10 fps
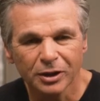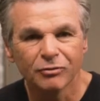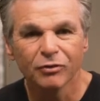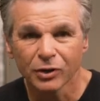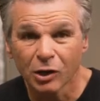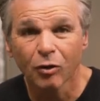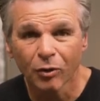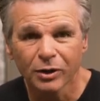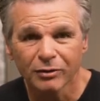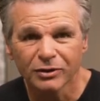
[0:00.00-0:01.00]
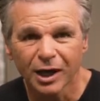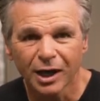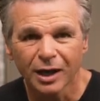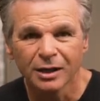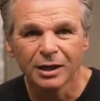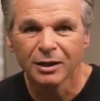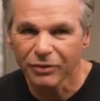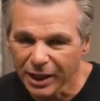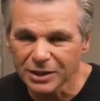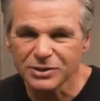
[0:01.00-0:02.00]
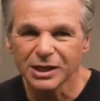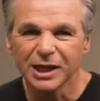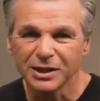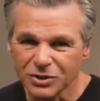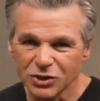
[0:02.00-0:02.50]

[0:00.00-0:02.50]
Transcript: good, for the glory of God. Thanks again.